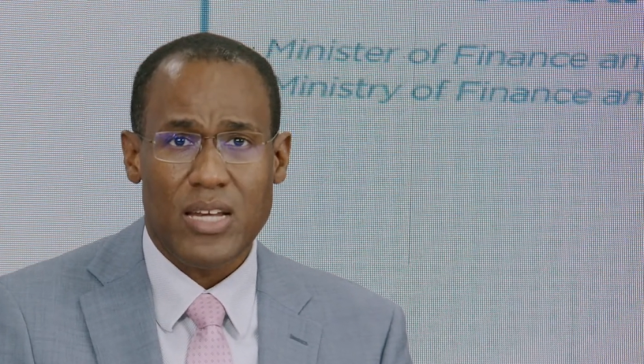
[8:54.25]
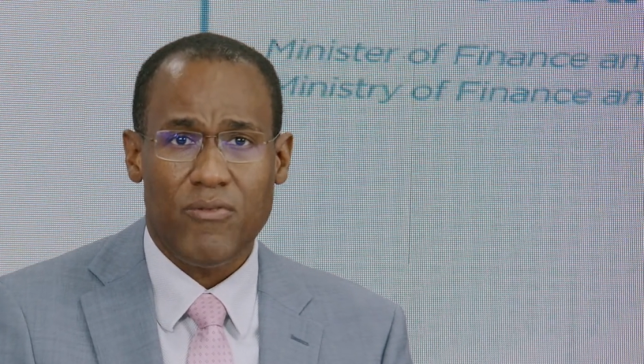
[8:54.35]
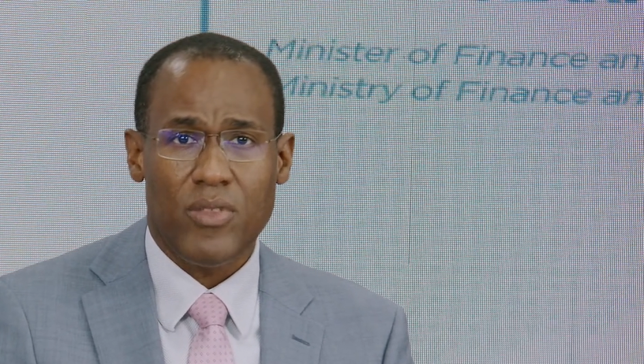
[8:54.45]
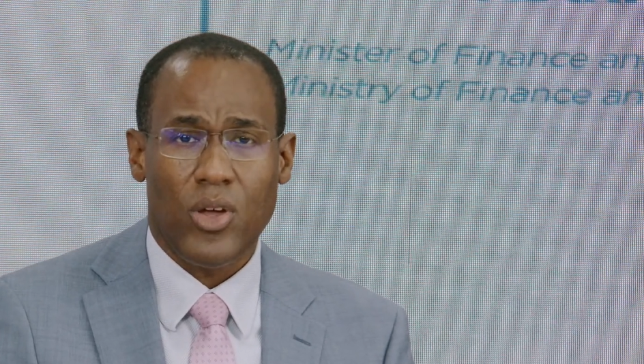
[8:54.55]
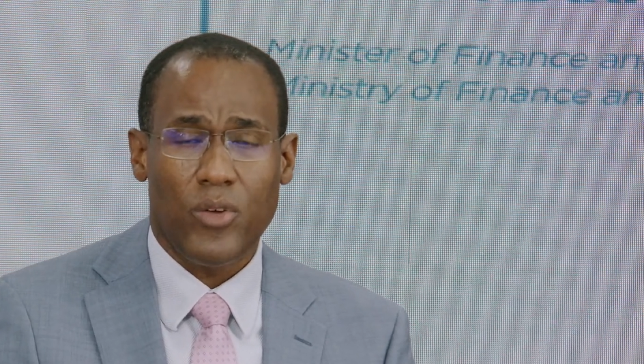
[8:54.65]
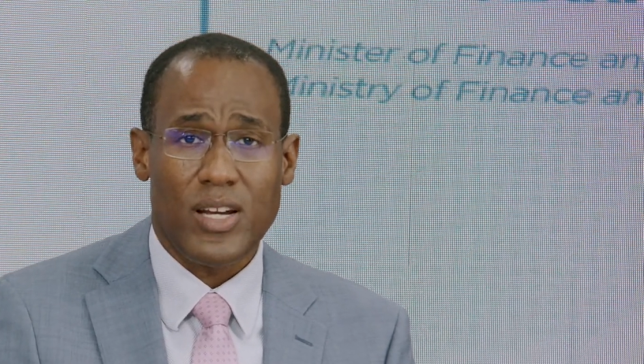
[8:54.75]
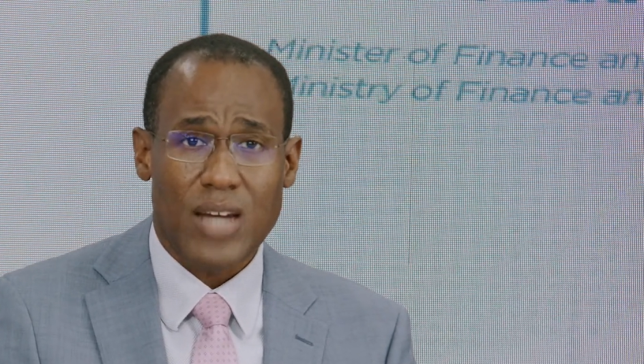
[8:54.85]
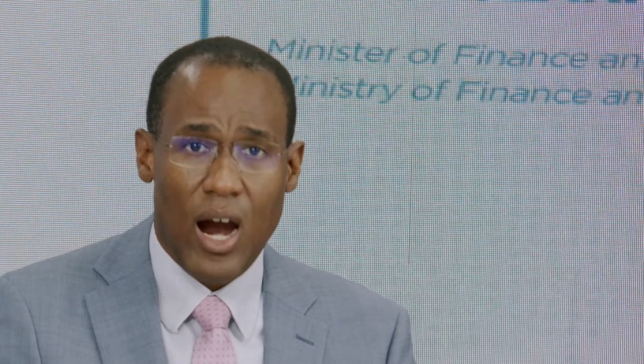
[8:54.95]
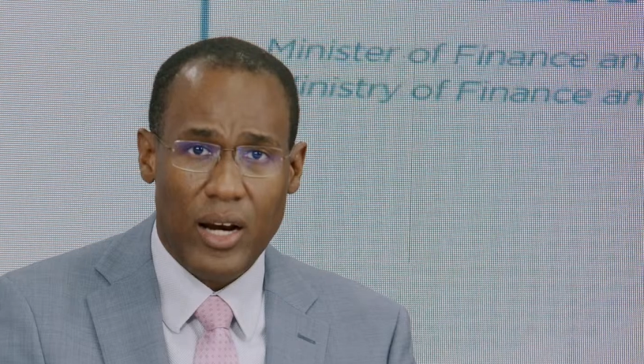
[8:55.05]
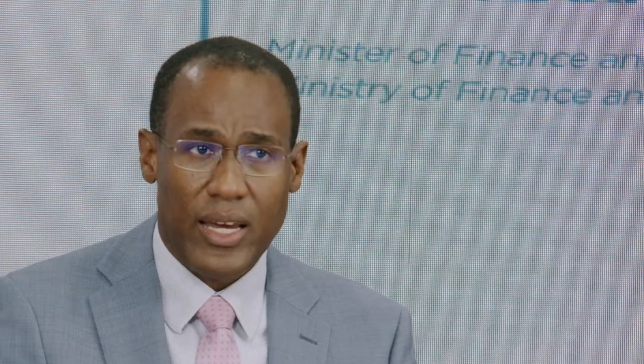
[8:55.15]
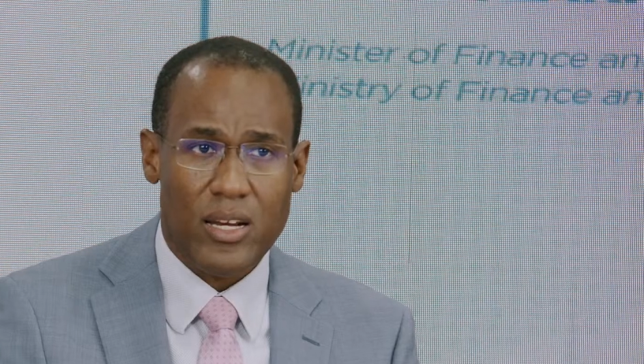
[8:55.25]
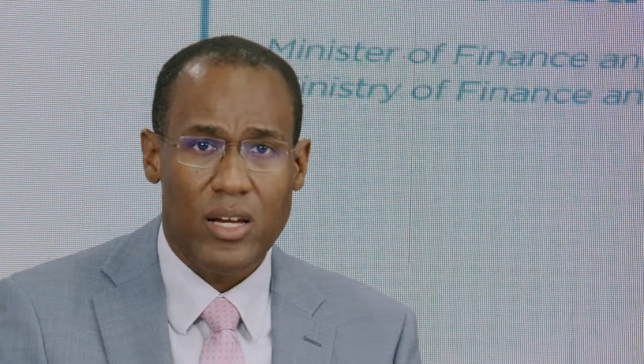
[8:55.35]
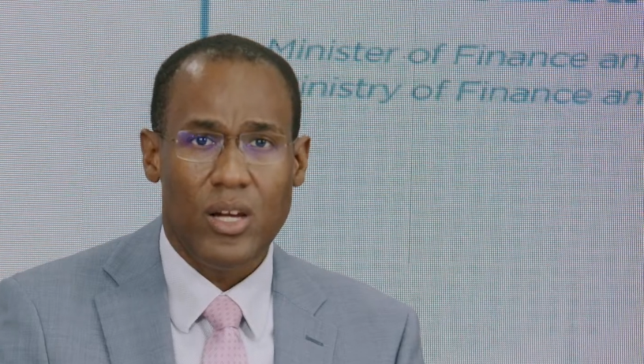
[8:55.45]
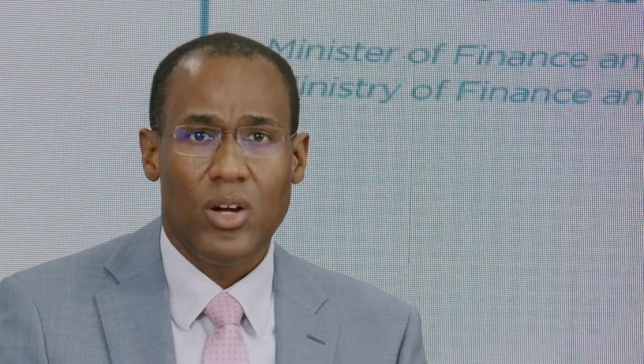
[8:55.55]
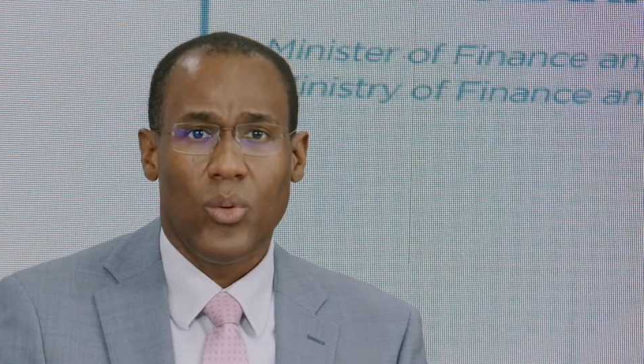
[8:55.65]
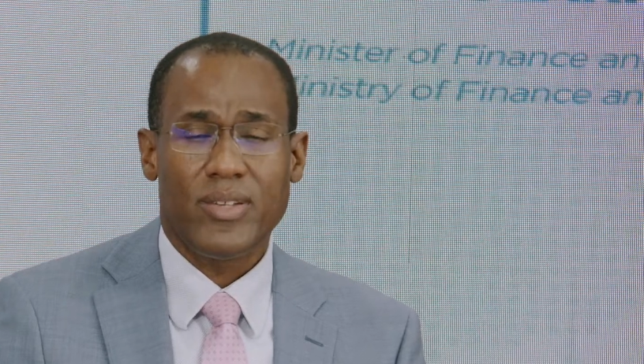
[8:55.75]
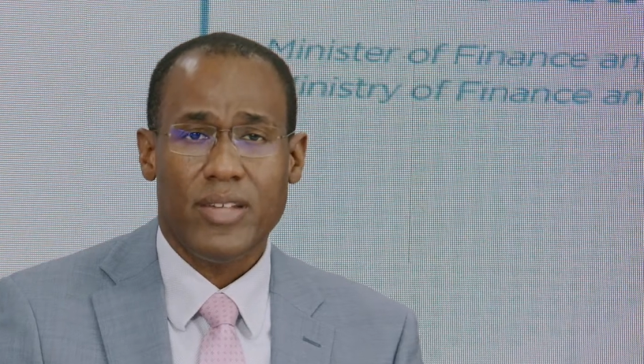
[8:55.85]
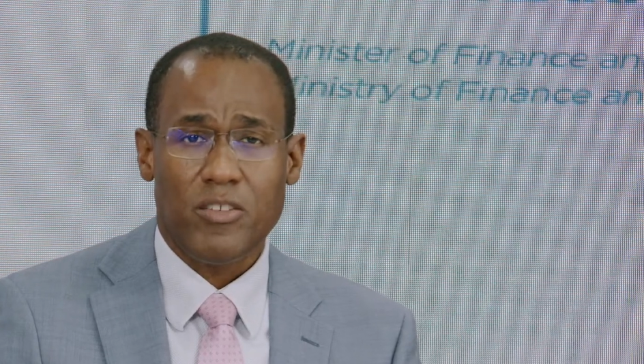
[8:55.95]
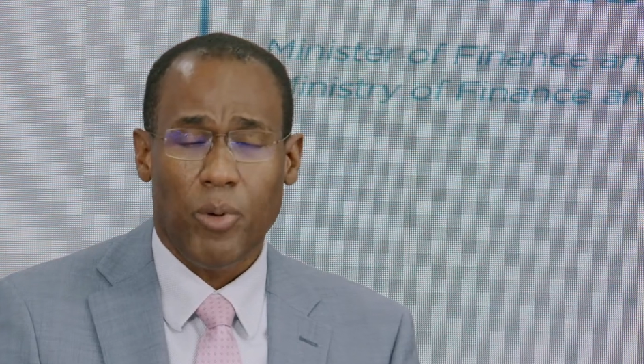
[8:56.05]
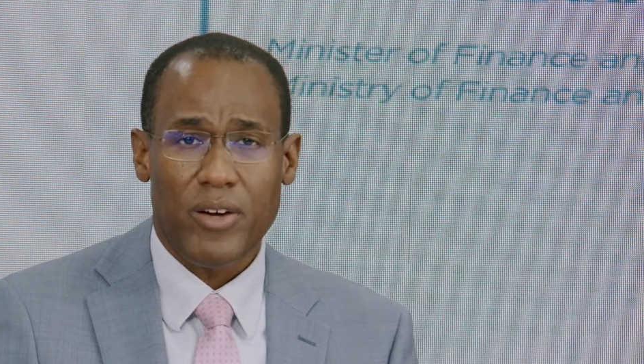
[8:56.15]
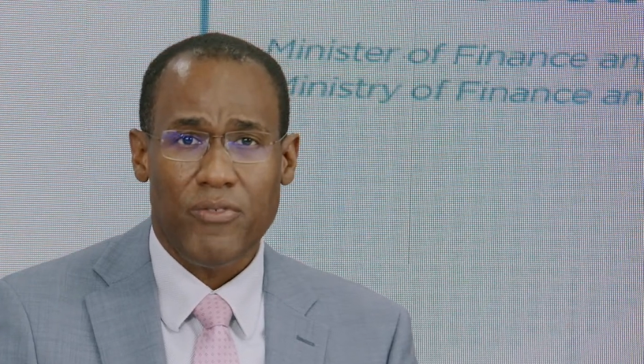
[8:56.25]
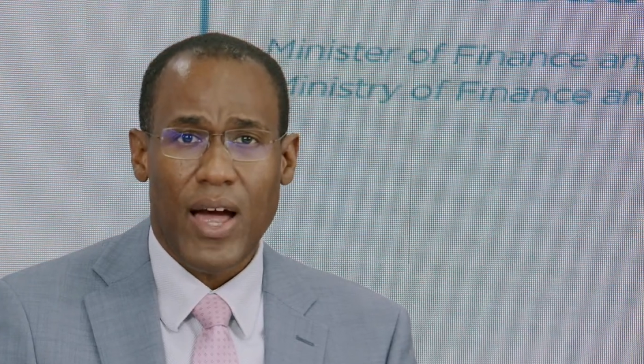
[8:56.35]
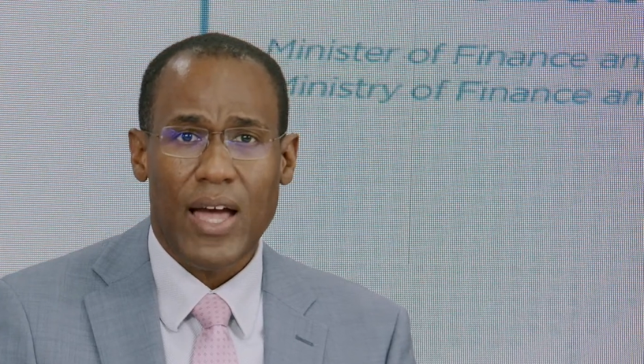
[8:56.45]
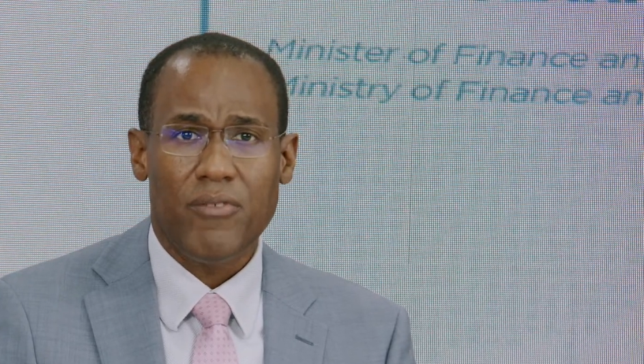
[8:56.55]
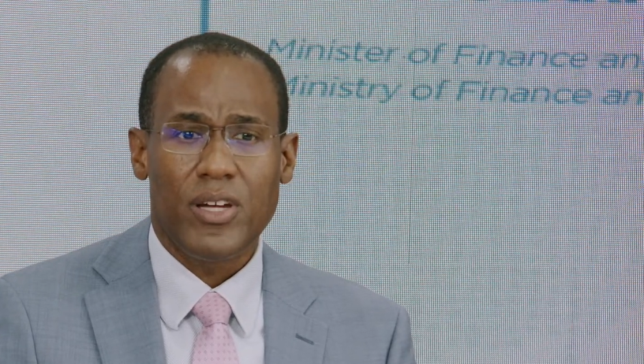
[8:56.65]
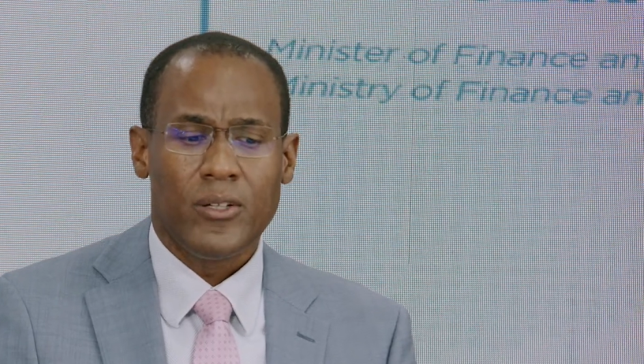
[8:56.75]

even though the target was 6.5%.